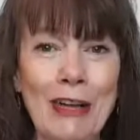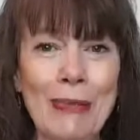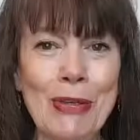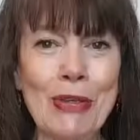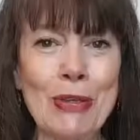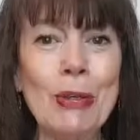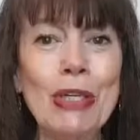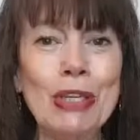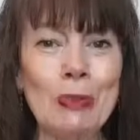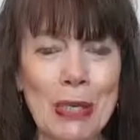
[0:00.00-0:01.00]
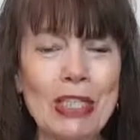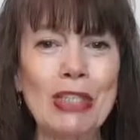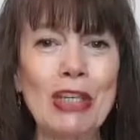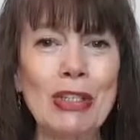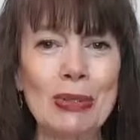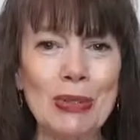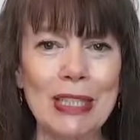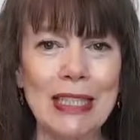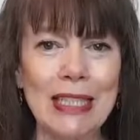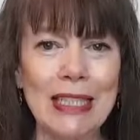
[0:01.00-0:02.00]
I'm going to look the best I can
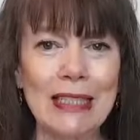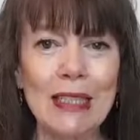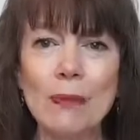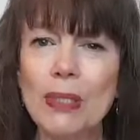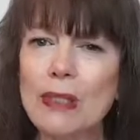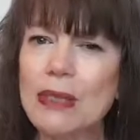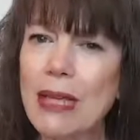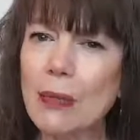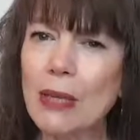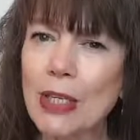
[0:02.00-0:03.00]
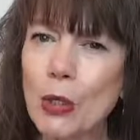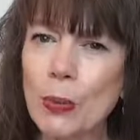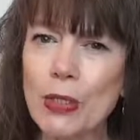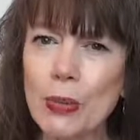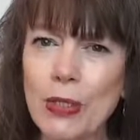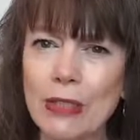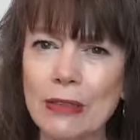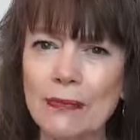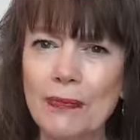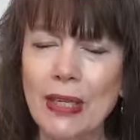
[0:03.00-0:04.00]
look today? Because that will help as
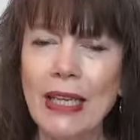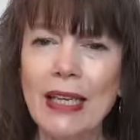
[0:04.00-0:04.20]
well.